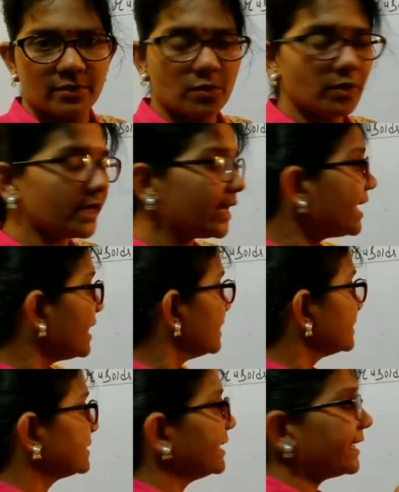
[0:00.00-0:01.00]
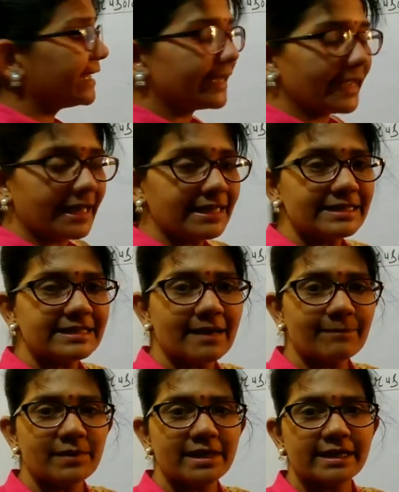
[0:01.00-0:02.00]
Okay, they can
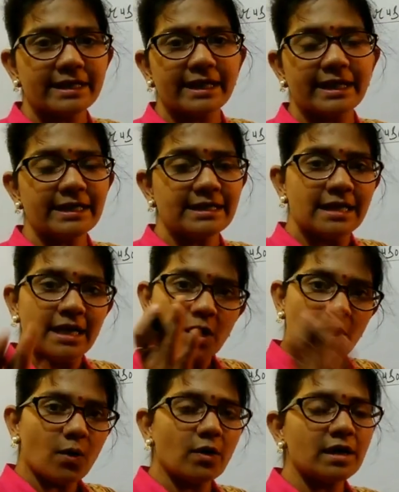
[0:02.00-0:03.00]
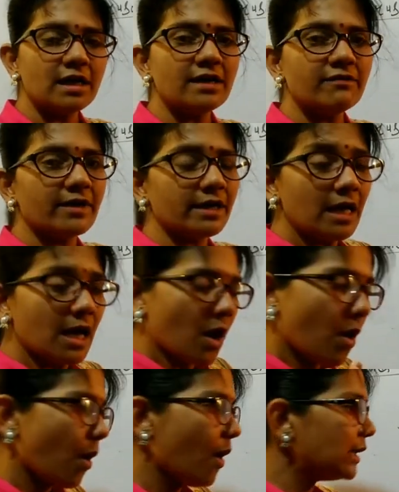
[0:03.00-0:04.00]
replicate only when,
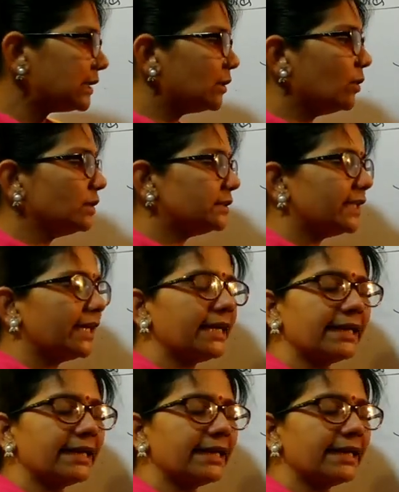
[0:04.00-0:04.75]
although they